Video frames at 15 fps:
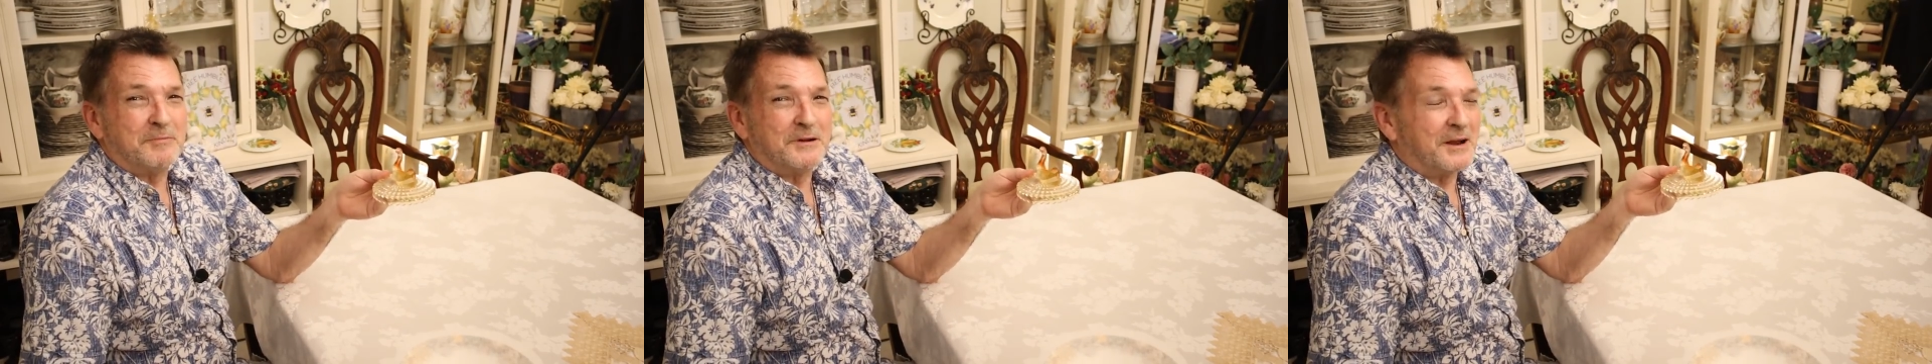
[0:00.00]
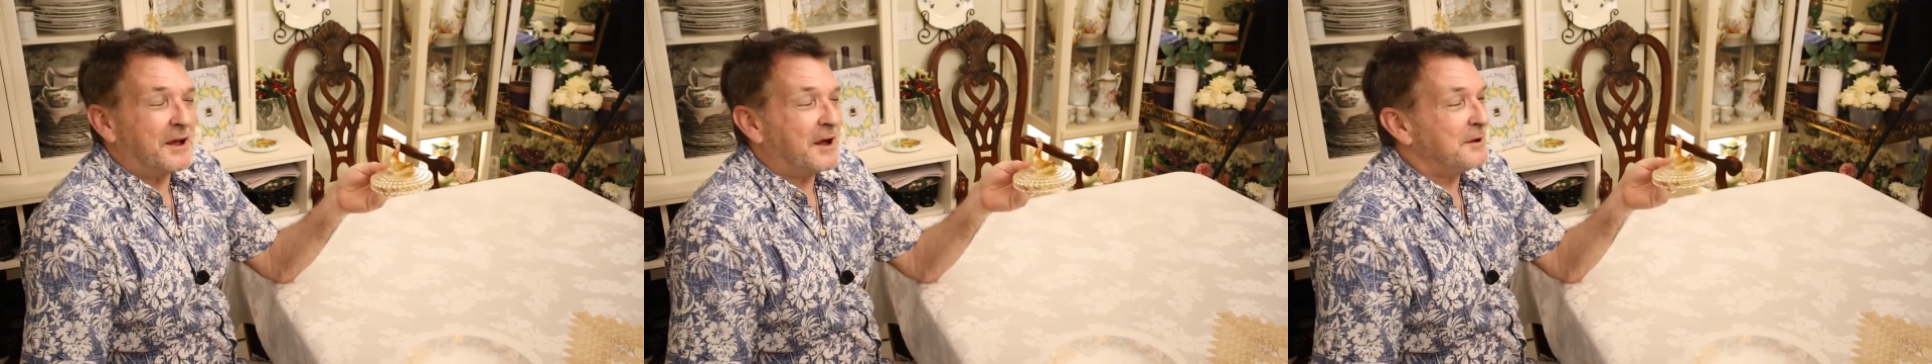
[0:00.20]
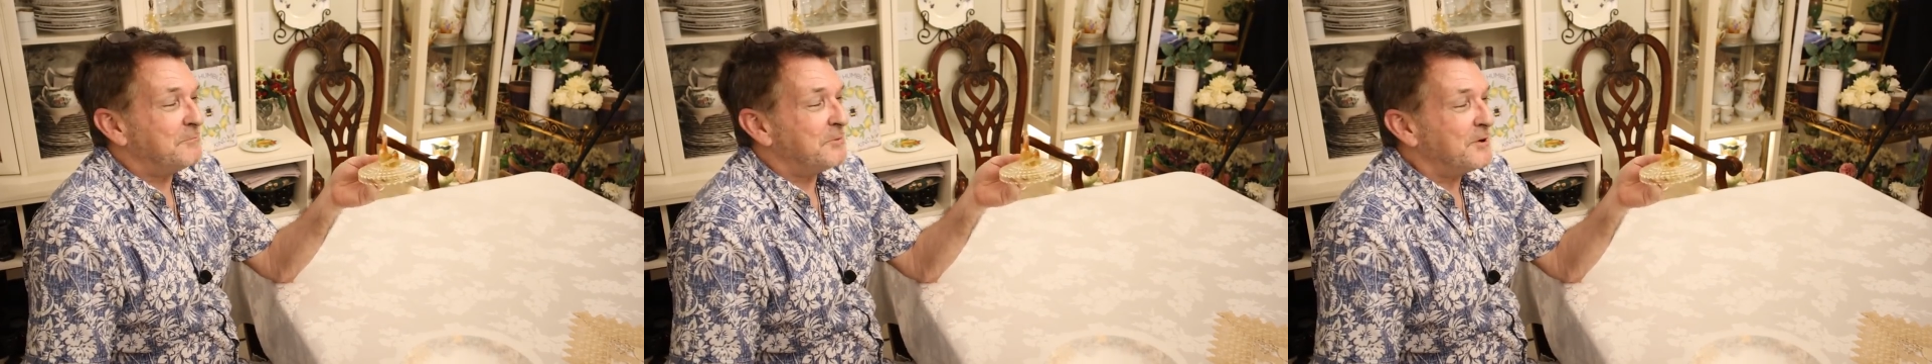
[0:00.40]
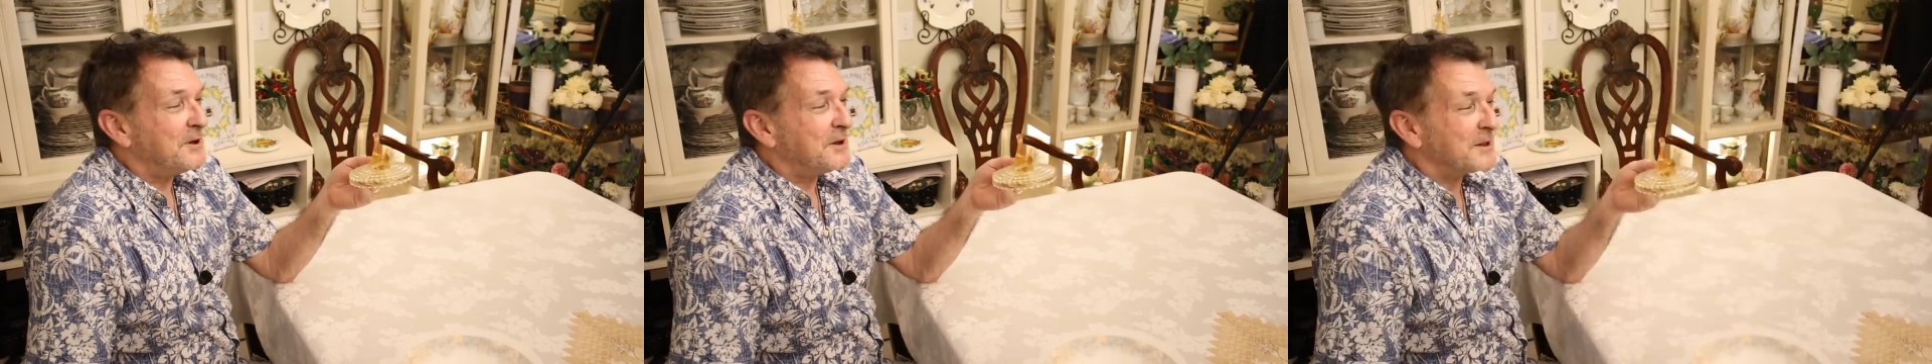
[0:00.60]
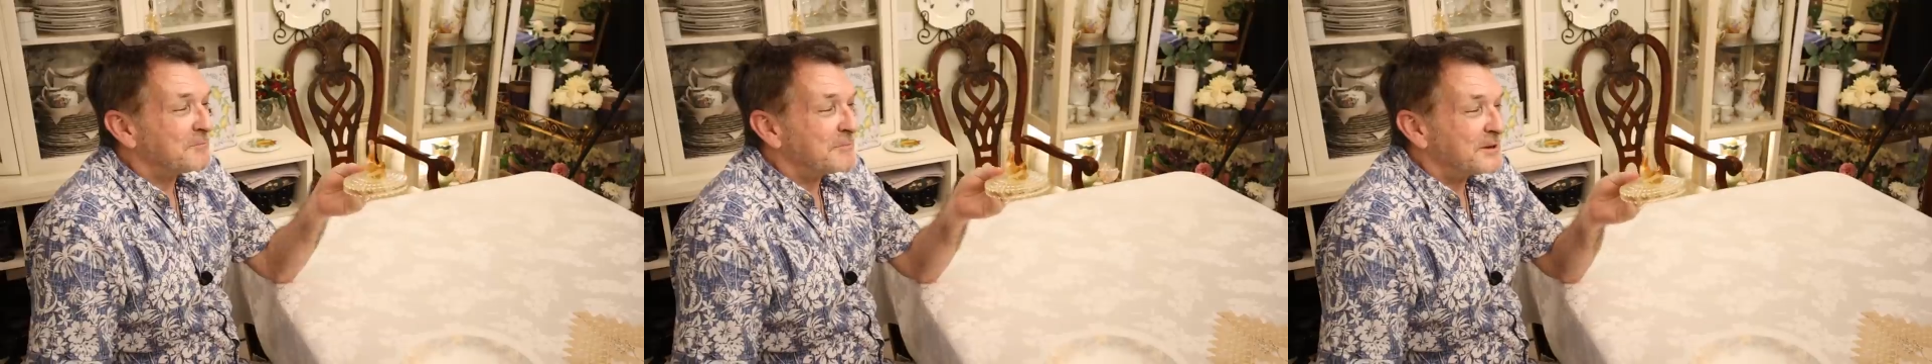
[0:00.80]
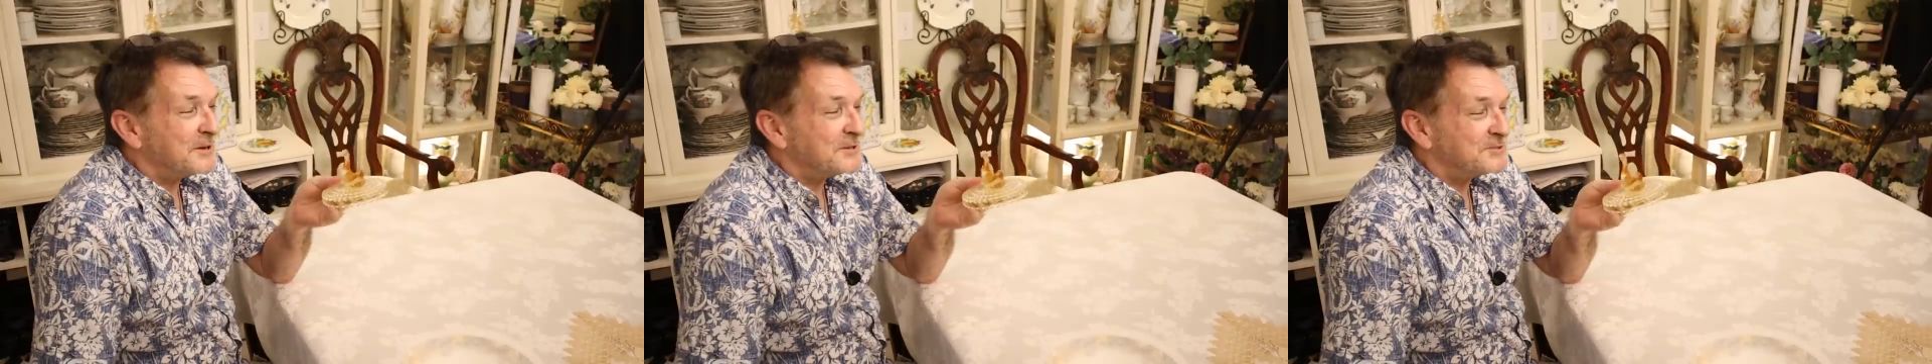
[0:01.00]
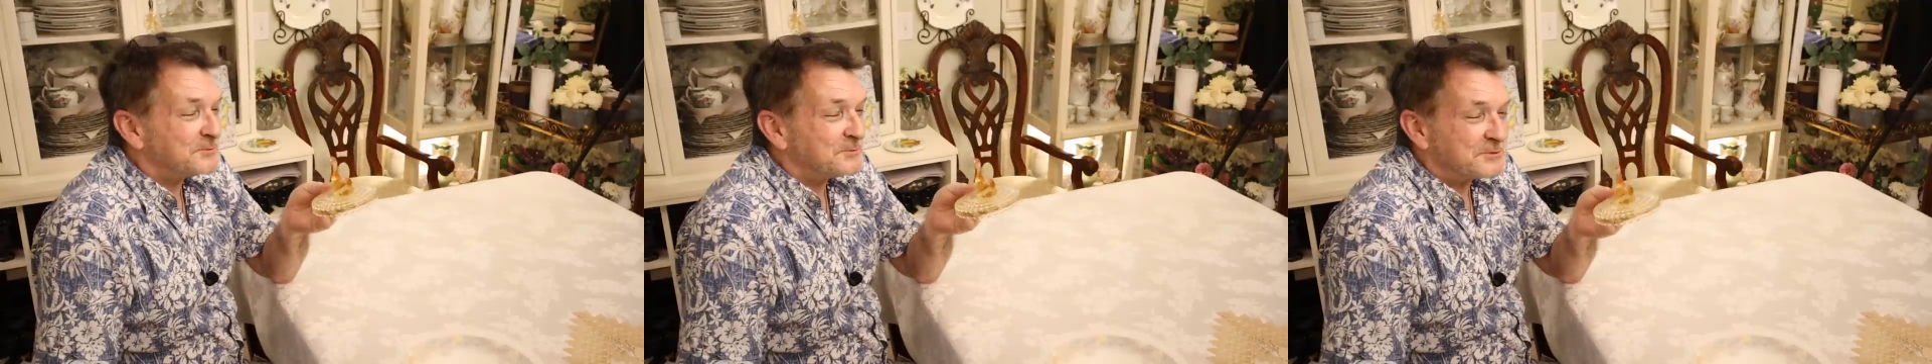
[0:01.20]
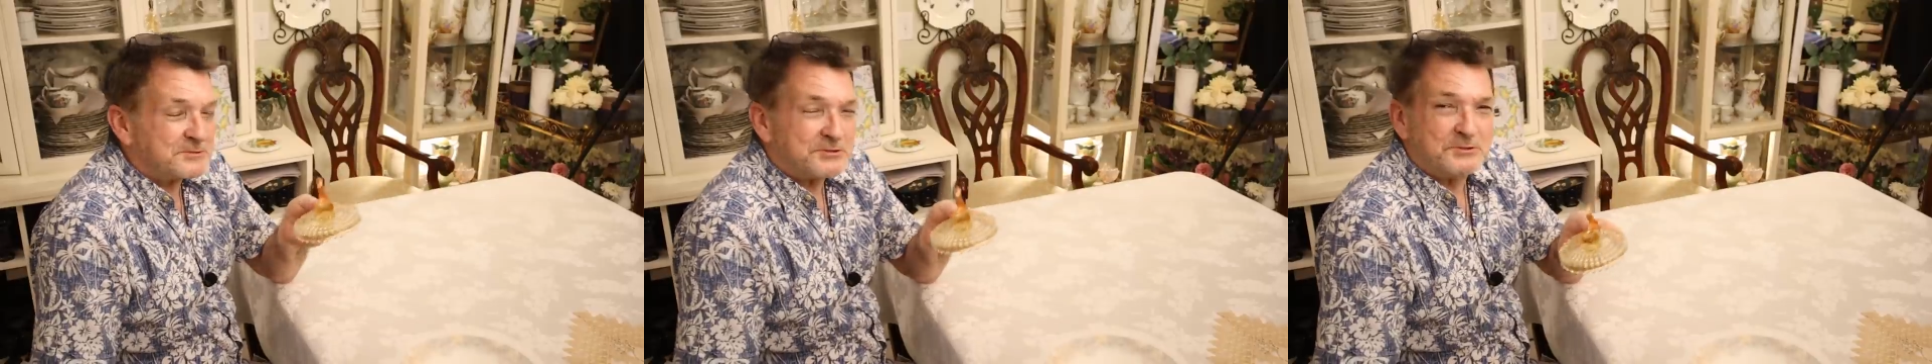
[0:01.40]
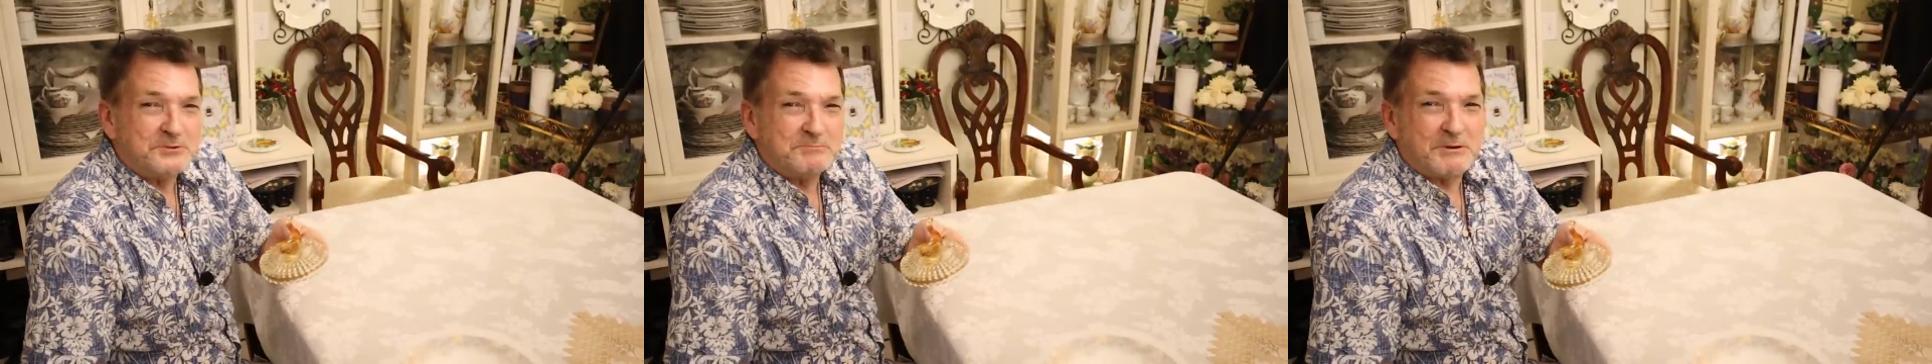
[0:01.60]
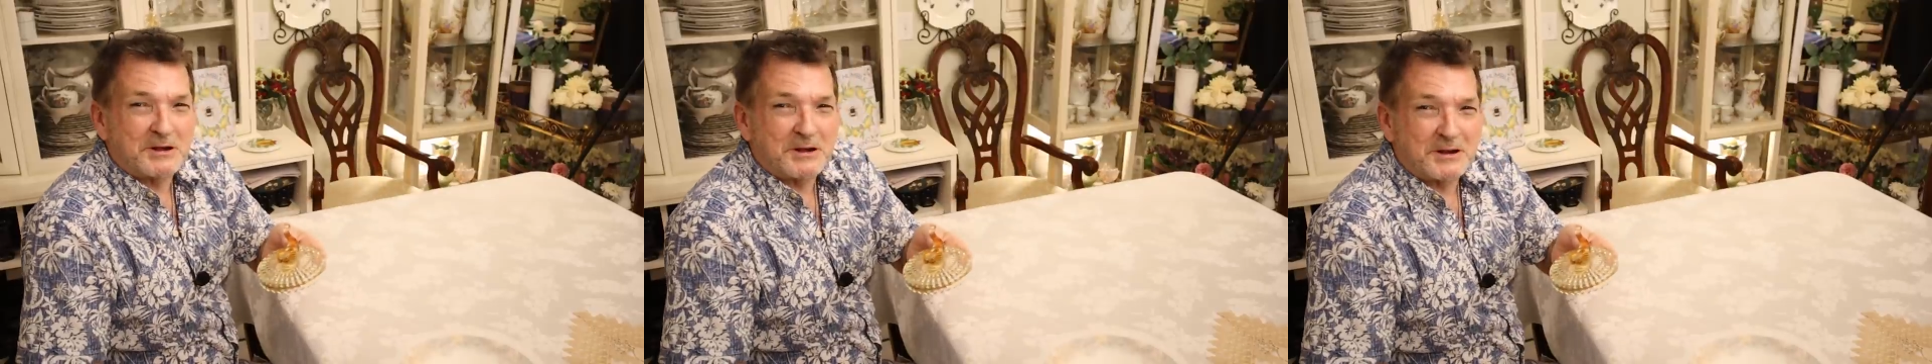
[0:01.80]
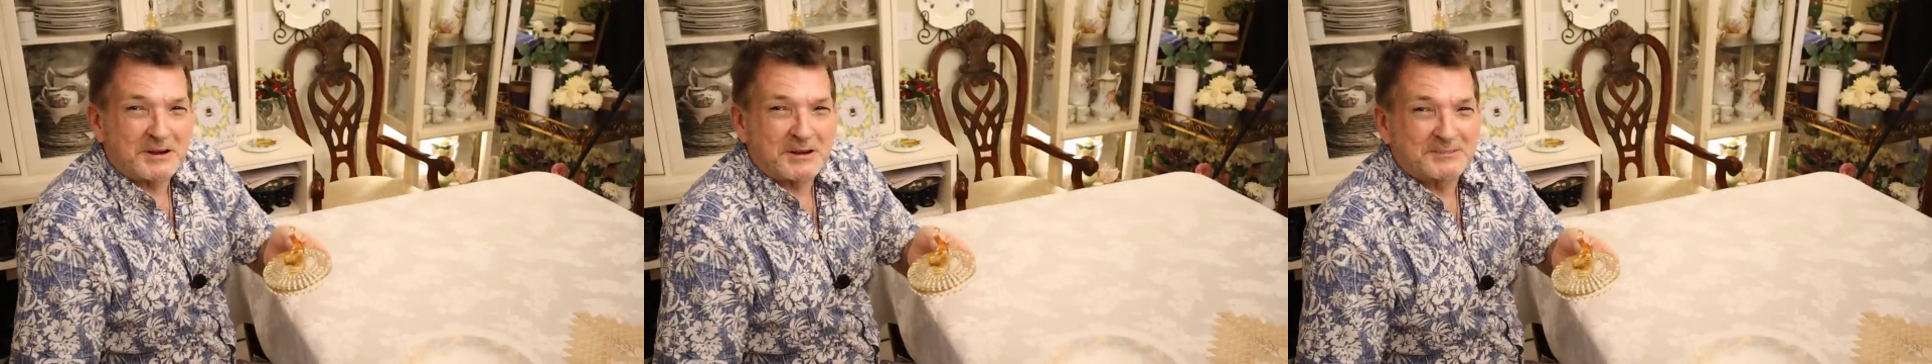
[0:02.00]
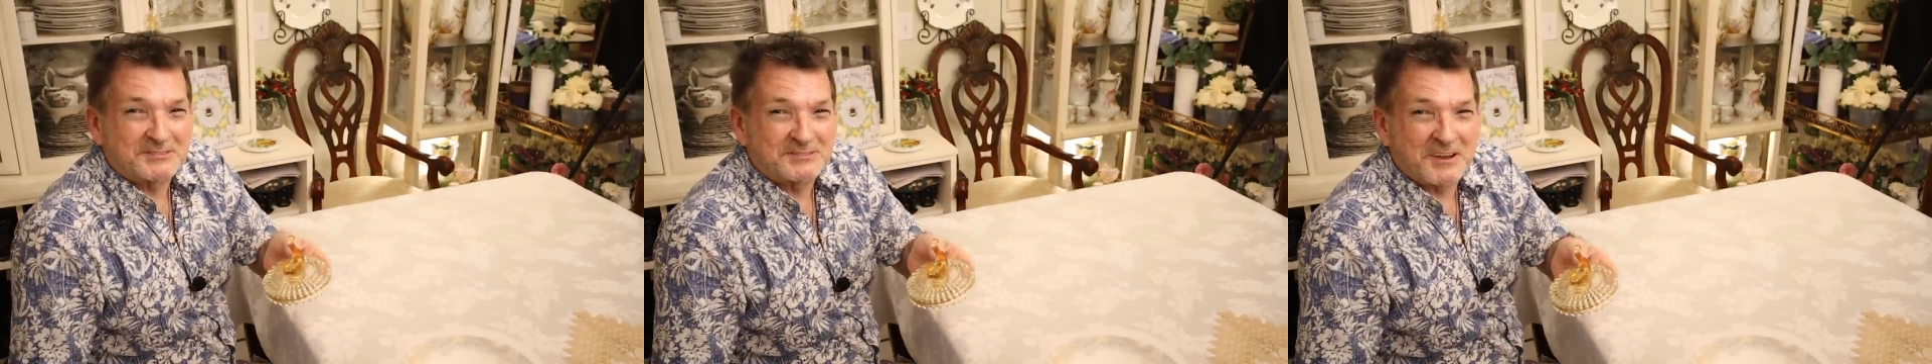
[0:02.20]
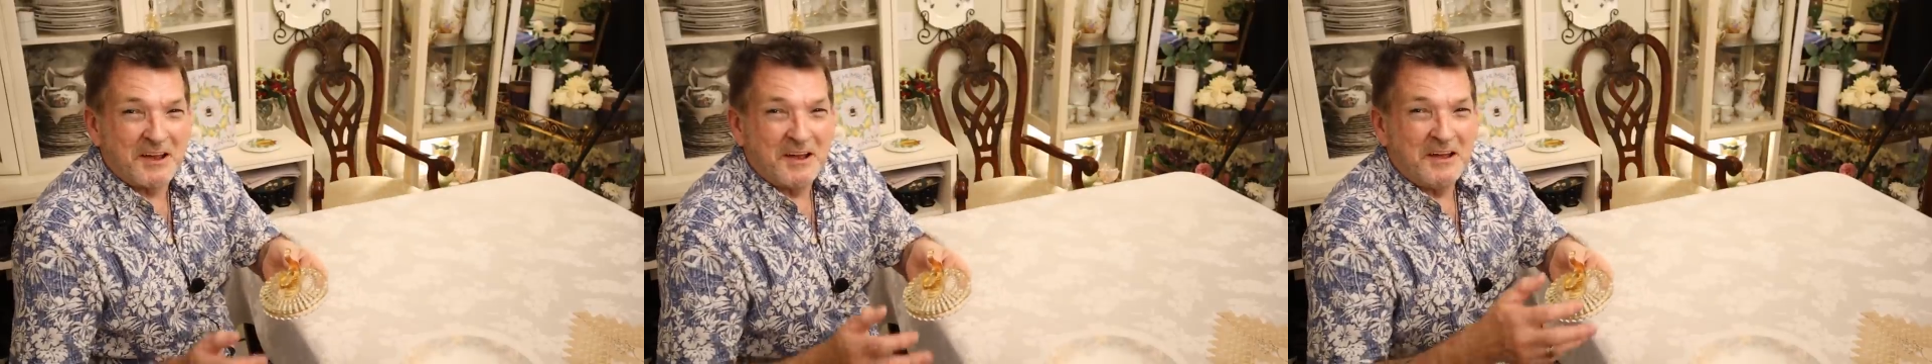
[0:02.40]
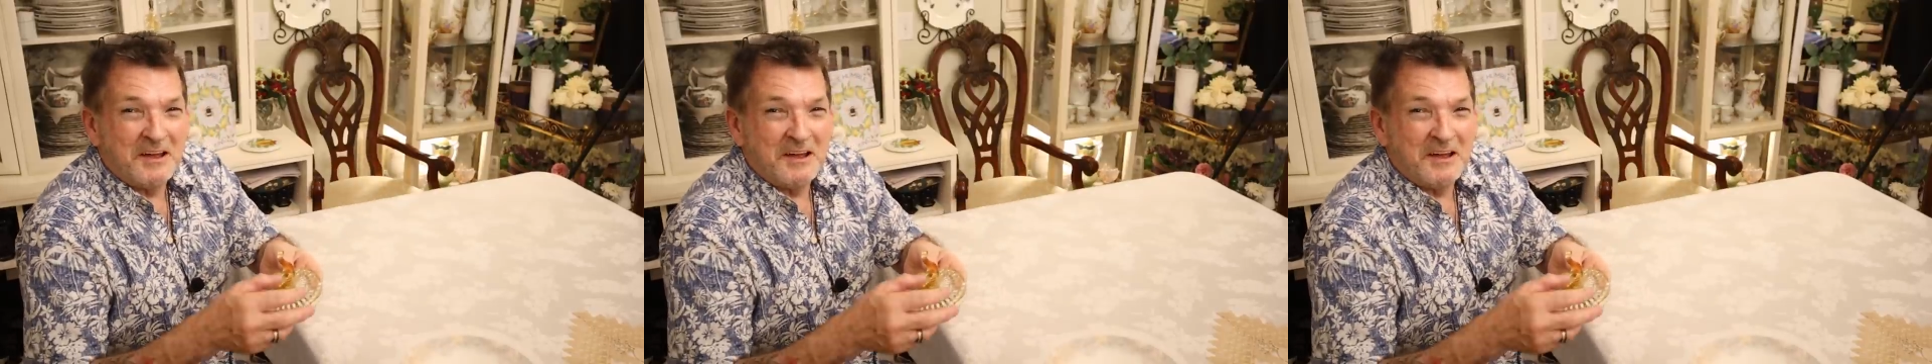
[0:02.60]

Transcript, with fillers: but I bought it because it was $2.